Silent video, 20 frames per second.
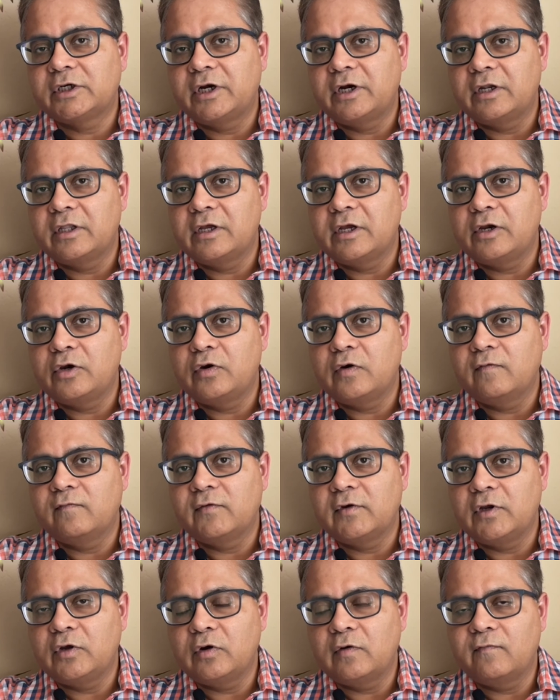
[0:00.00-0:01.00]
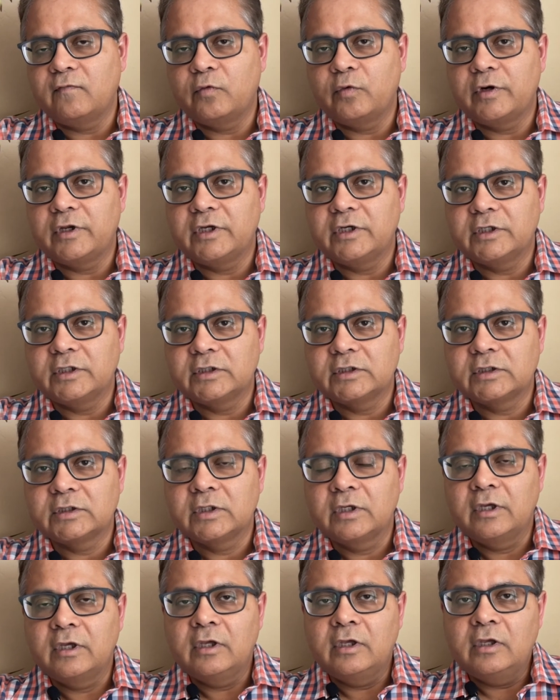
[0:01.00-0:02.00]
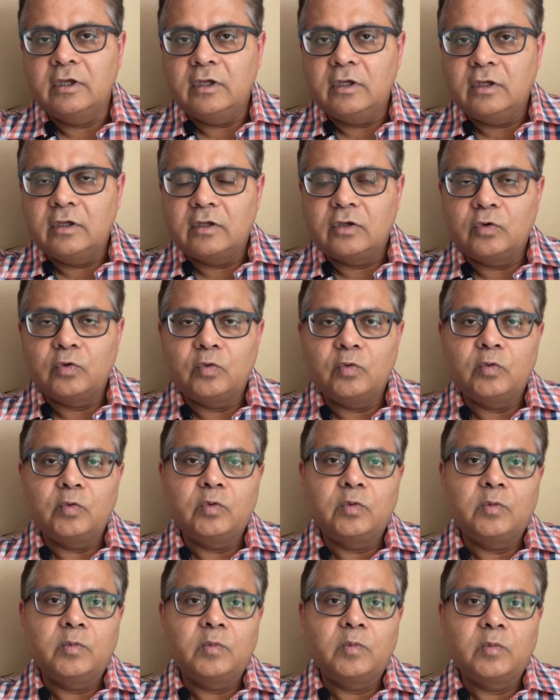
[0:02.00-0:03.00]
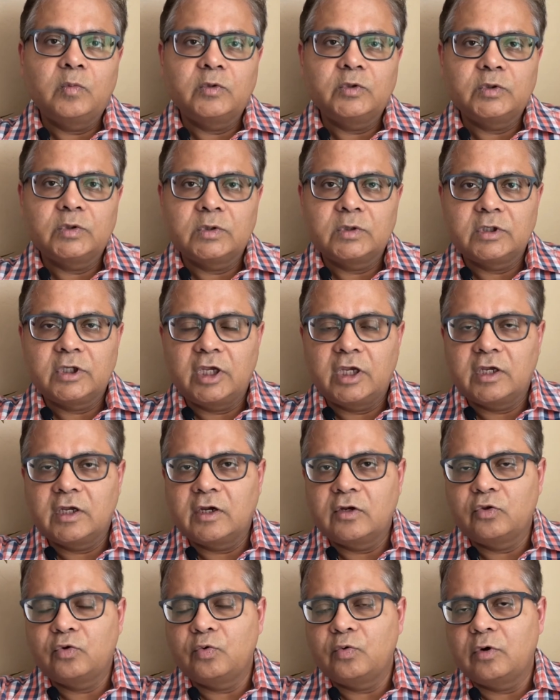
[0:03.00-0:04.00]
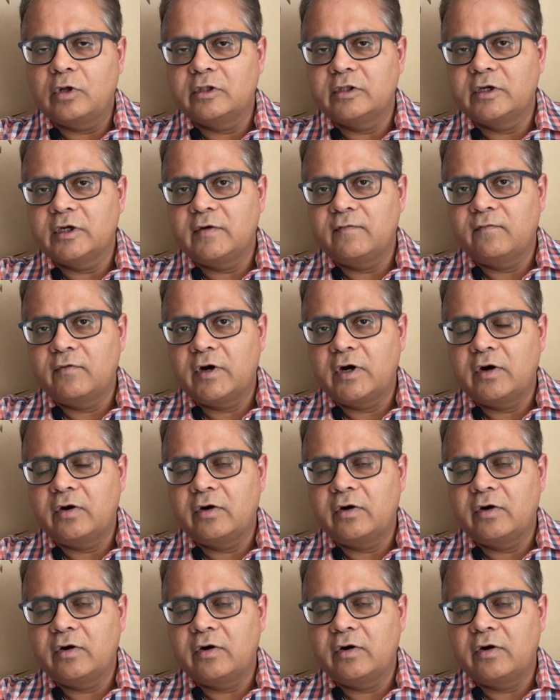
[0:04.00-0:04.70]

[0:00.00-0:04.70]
at the end of 3 or 4 years. You take it through all the different